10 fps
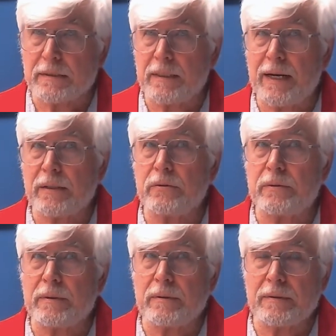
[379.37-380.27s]

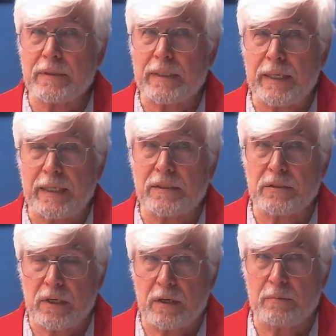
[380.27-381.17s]
another
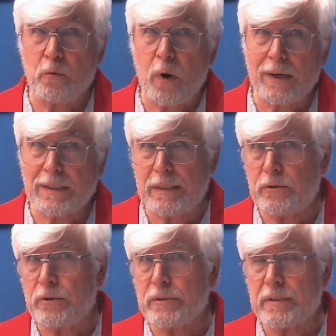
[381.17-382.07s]
enzyme widely
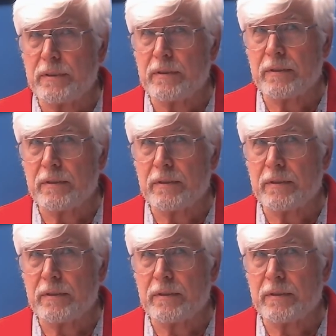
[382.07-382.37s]
used in